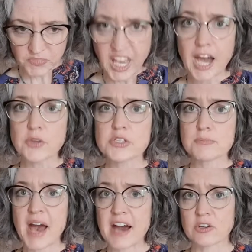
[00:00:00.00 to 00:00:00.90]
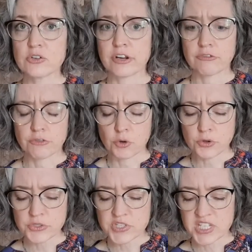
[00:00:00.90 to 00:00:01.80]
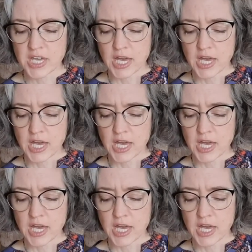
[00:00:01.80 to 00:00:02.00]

how this pattern unfolds,